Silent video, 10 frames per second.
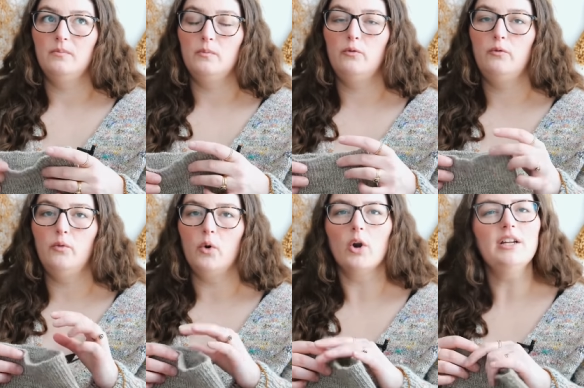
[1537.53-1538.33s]

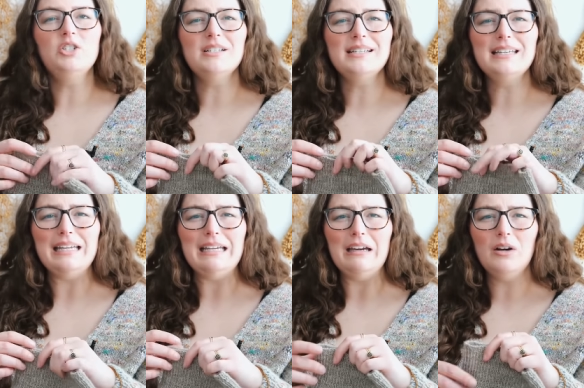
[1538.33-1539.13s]
4 inches I
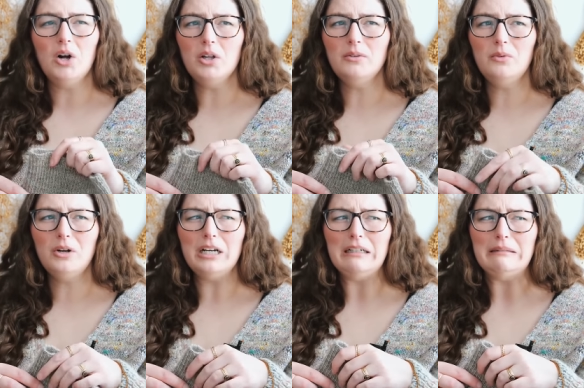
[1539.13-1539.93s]
think it called
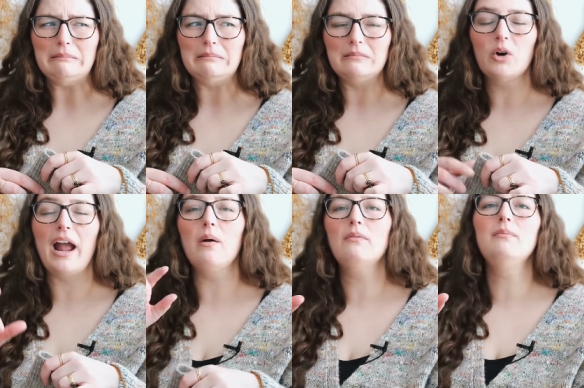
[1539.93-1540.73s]
for, or
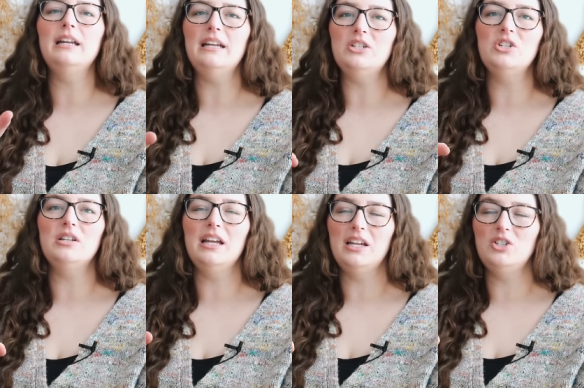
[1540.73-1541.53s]
however many
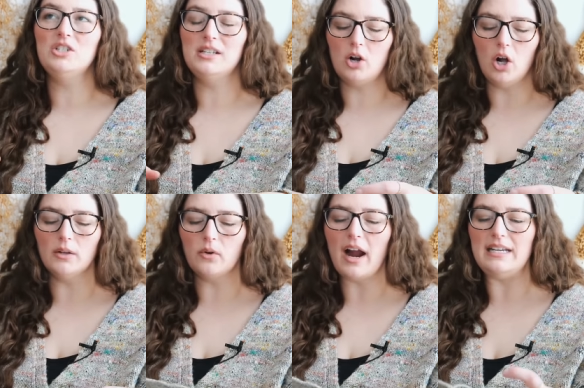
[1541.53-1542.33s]
inches it
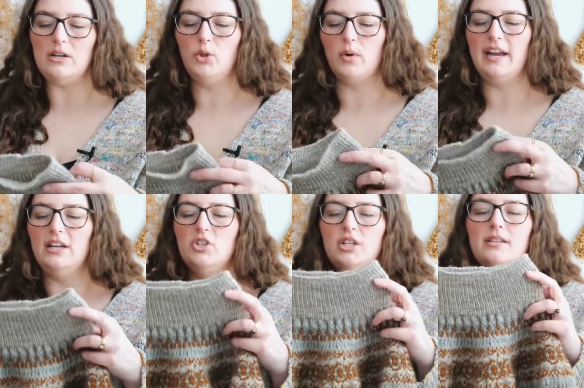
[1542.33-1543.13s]
called for. I did 3
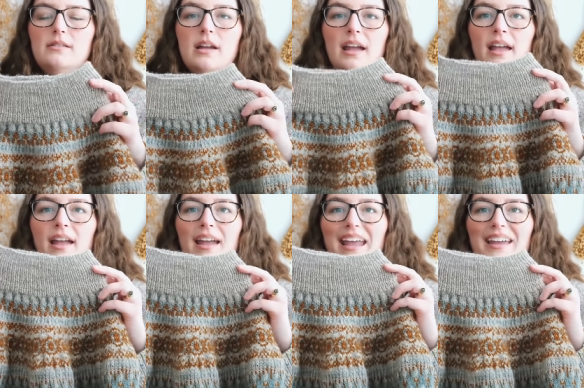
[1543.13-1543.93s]
inches
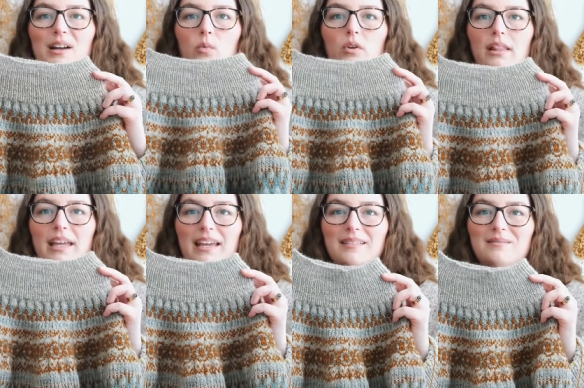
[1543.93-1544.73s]
and I'm
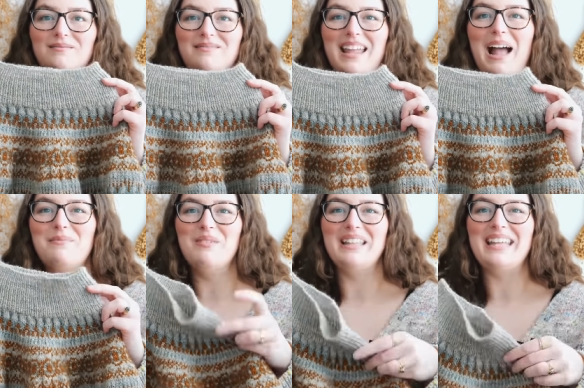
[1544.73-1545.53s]
really
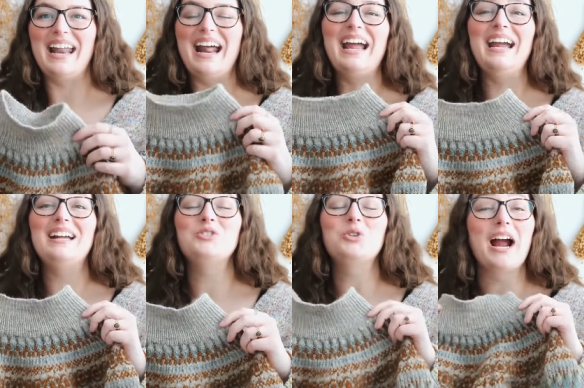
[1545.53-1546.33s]
happy about that.
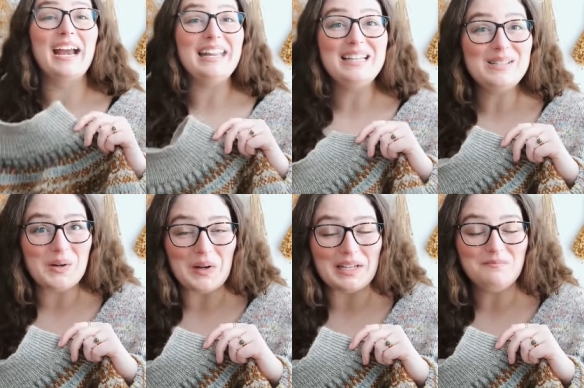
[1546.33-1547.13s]
I tried this
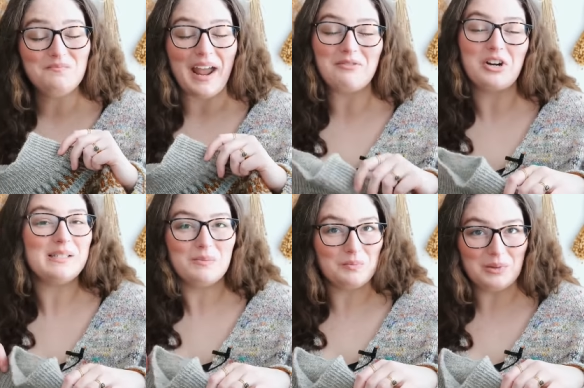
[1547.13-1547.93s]
on after I
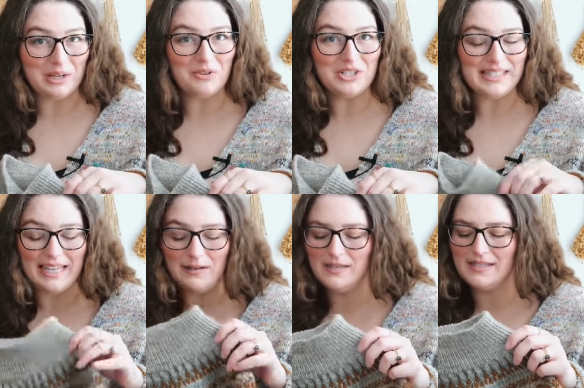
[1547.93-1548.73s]
split for
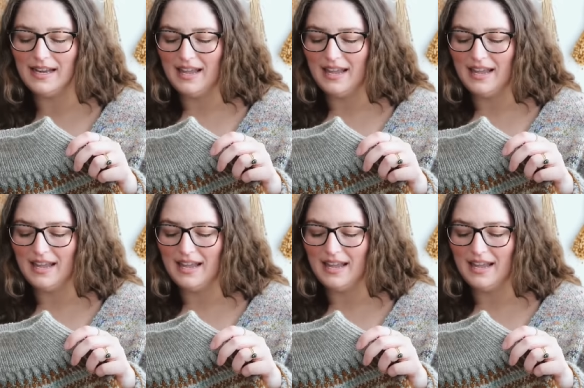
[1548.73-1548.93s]
sleeves